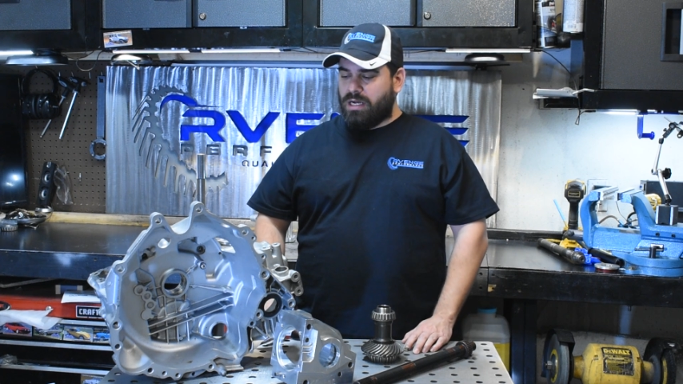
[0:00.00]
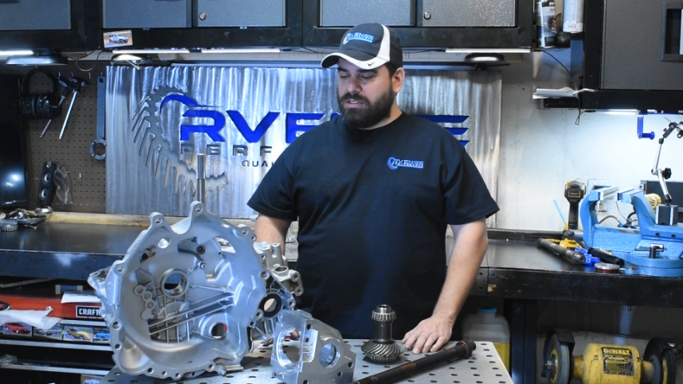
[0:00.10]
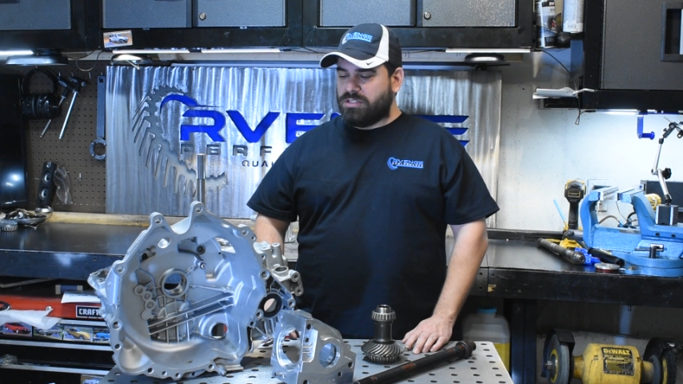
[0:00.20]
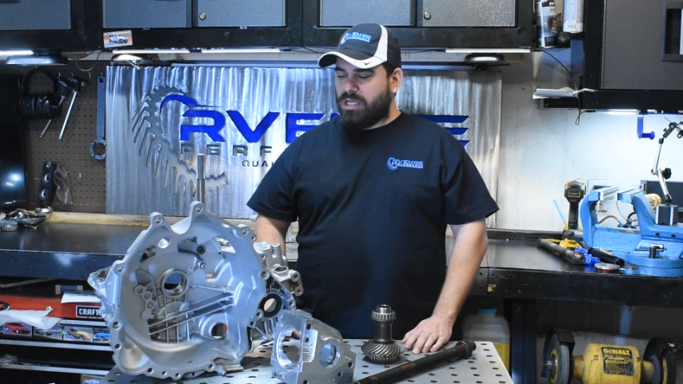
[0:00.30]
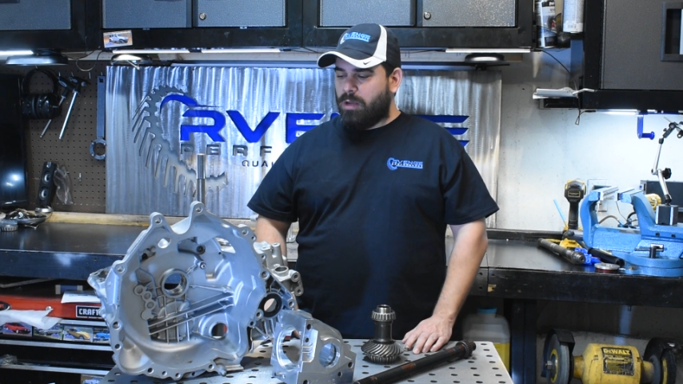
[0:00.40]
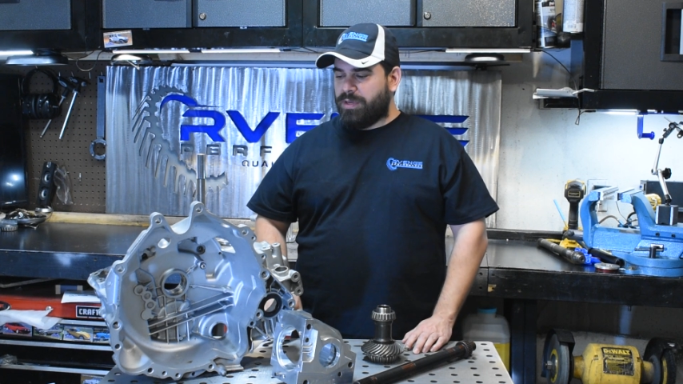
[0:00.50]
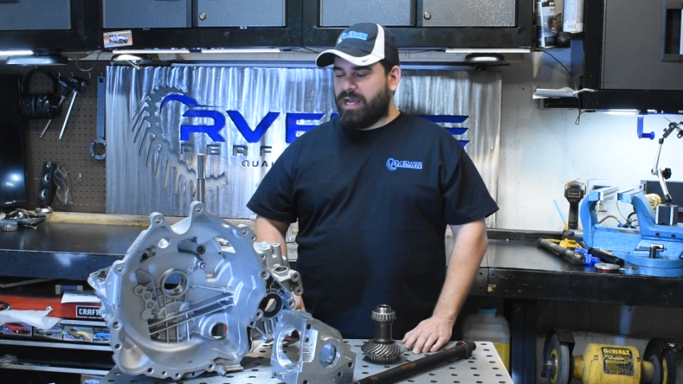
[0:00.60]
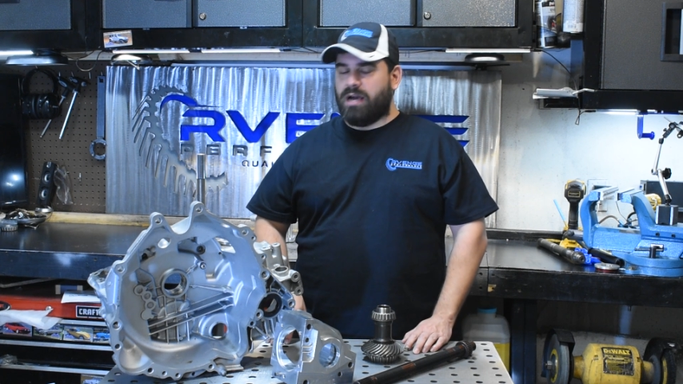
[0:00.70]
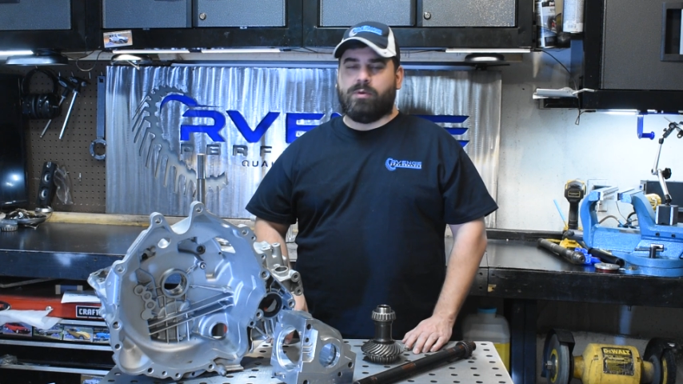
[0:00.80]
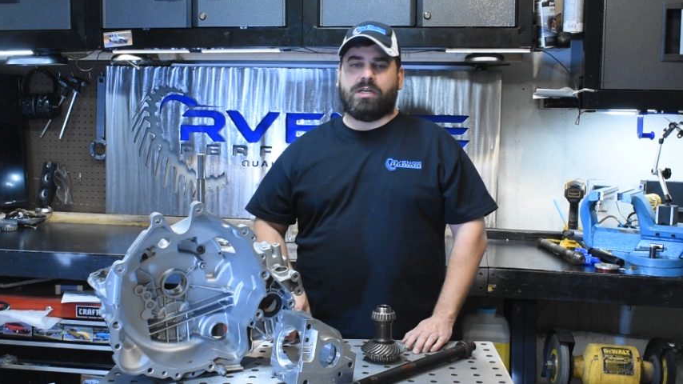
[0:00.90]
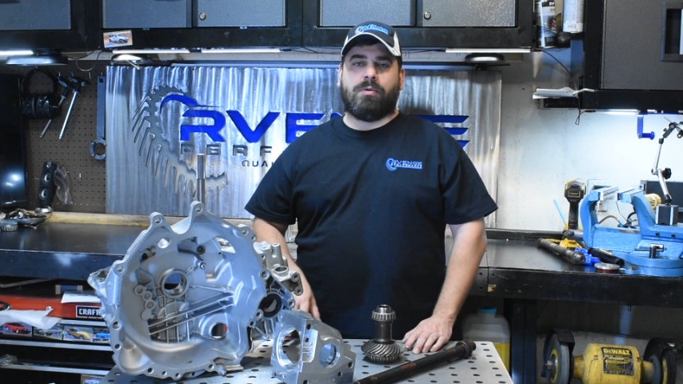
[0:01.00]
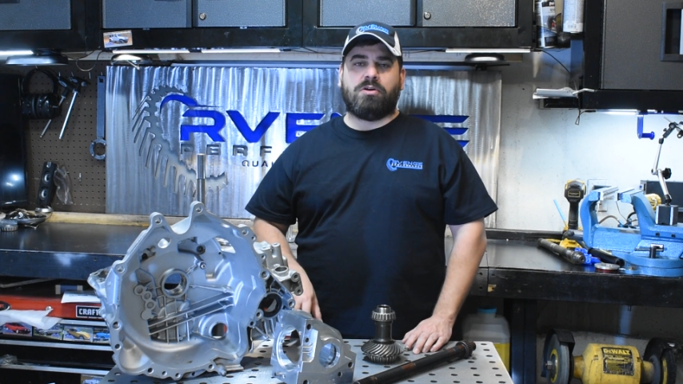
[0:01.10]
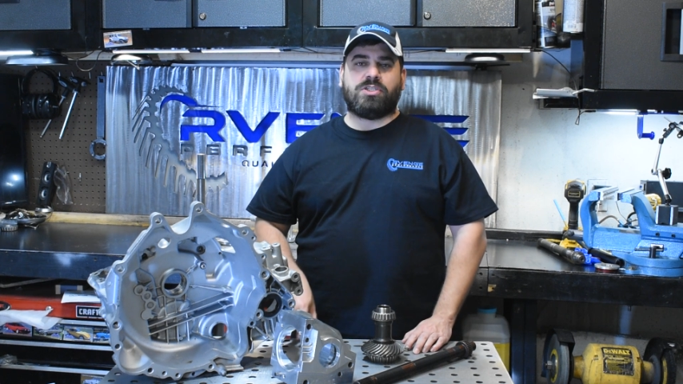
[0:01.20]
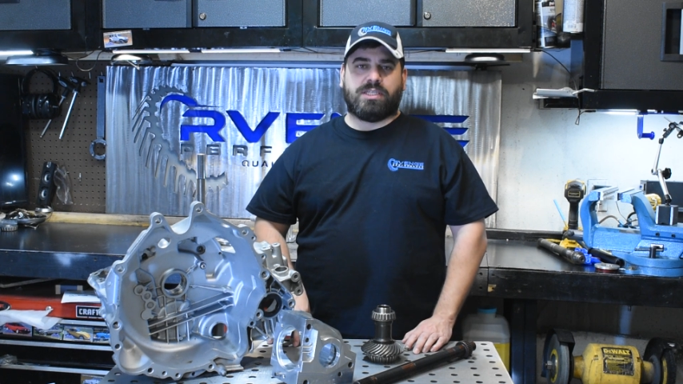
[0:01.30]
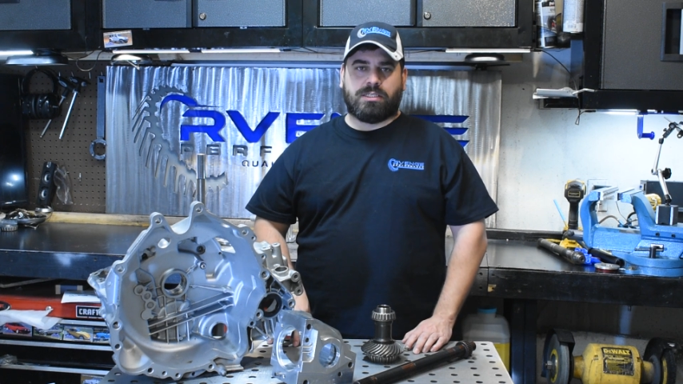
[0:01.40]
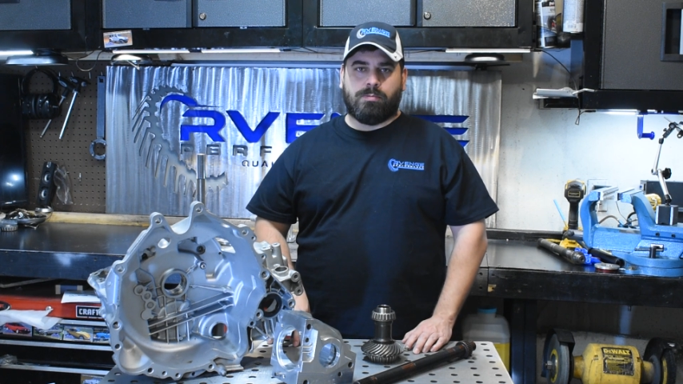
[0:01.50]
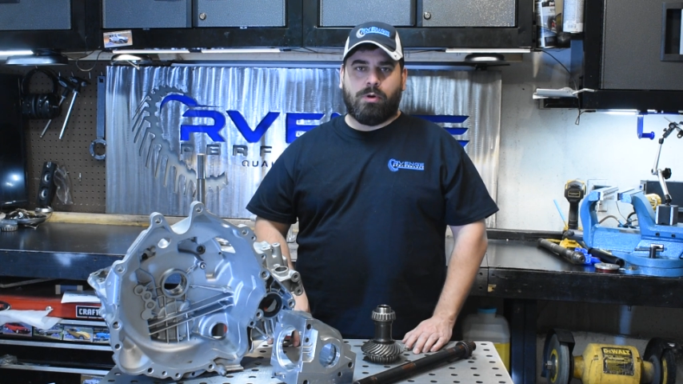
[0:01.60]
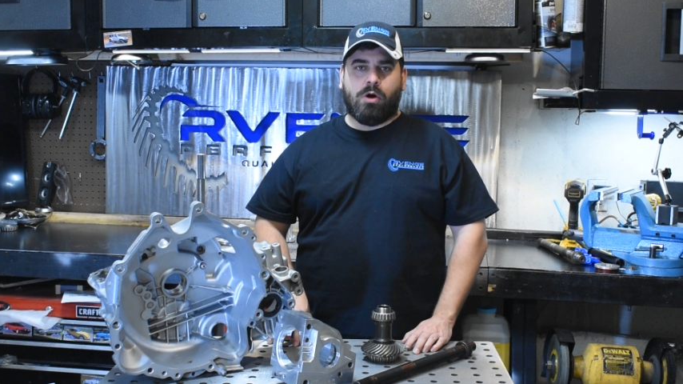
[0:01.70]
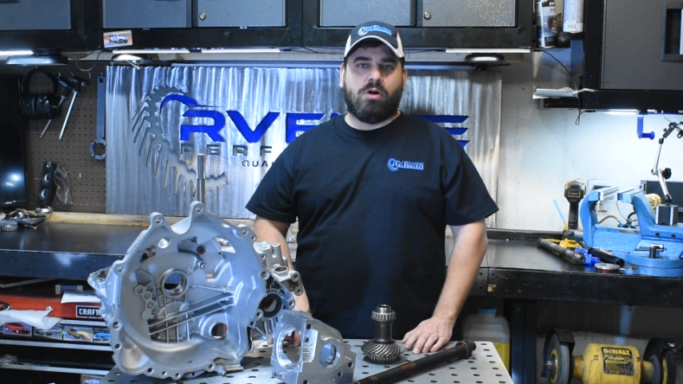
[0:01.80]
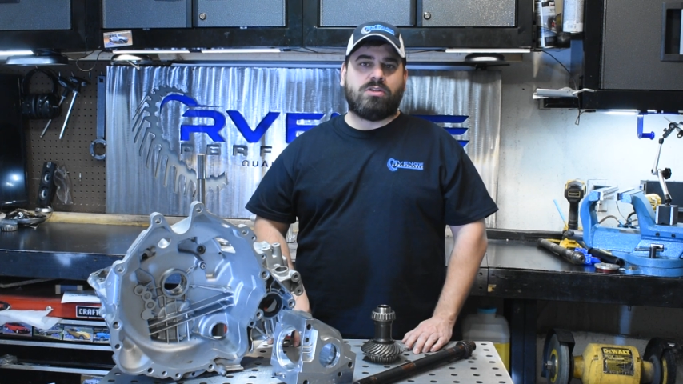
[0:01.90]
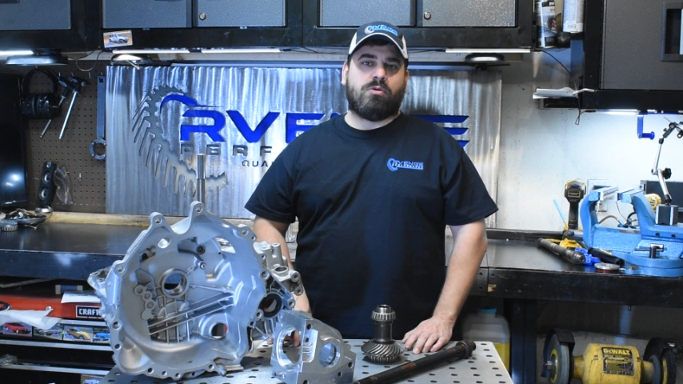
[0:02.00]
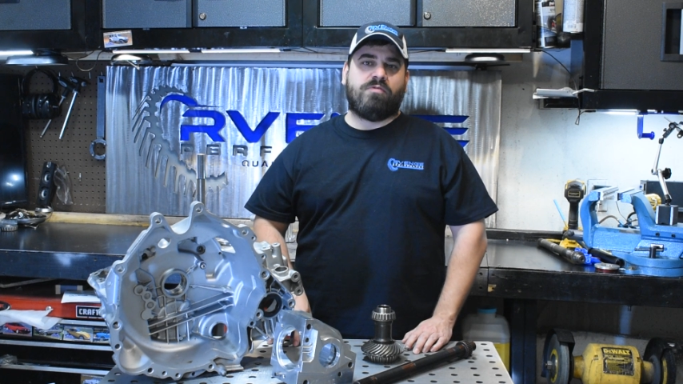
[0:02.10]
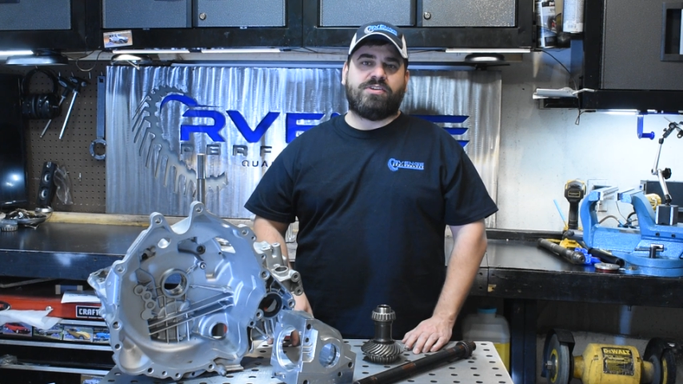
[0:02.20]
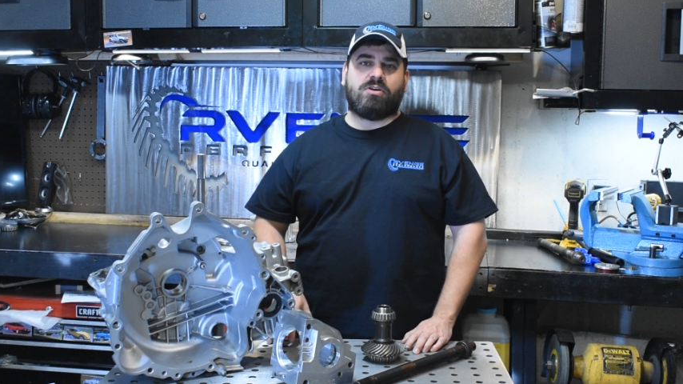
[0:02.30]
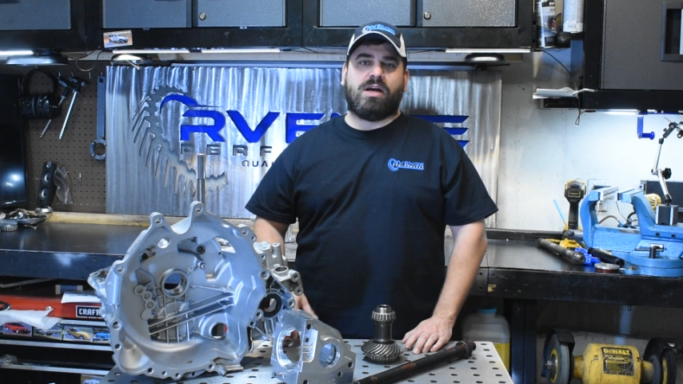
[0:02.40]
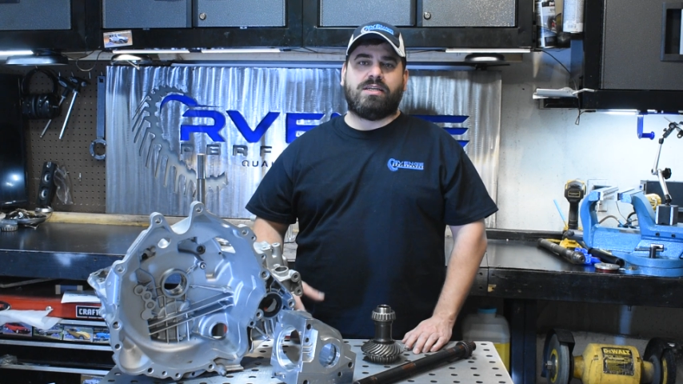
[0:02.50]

just to help you out when you're purchasing some parts or if you're trying